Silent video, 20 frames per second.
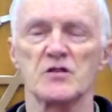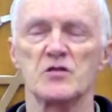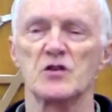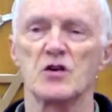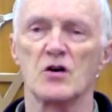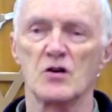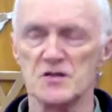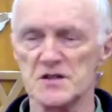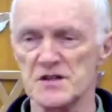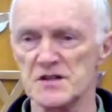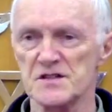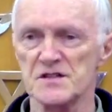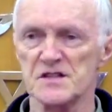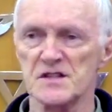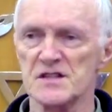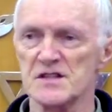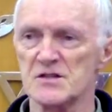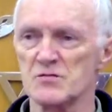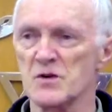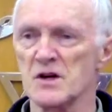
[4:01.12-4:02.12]
of
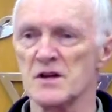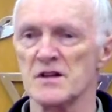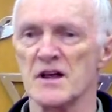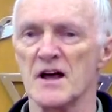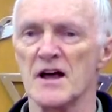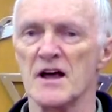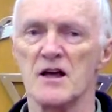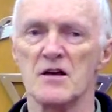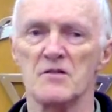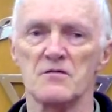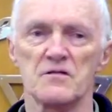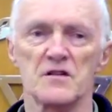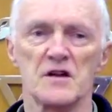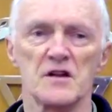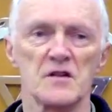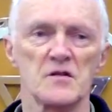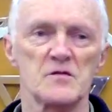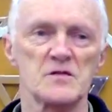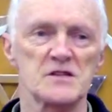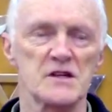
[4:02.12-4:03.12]
consciousness where they have
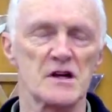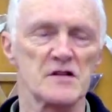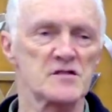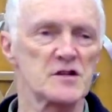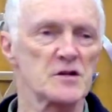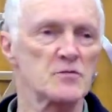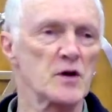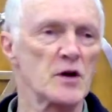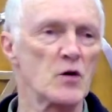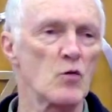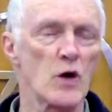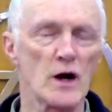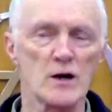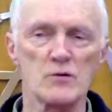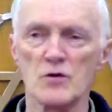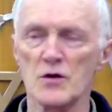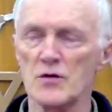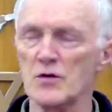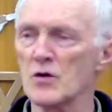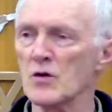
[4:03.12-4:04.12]
felt themselves to be
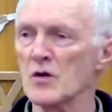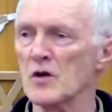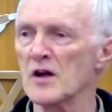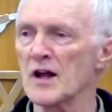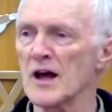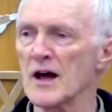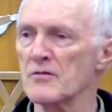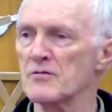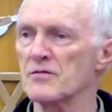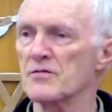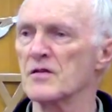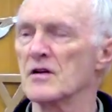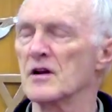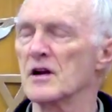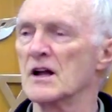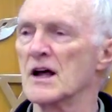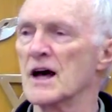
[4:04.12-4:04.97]
one with all life,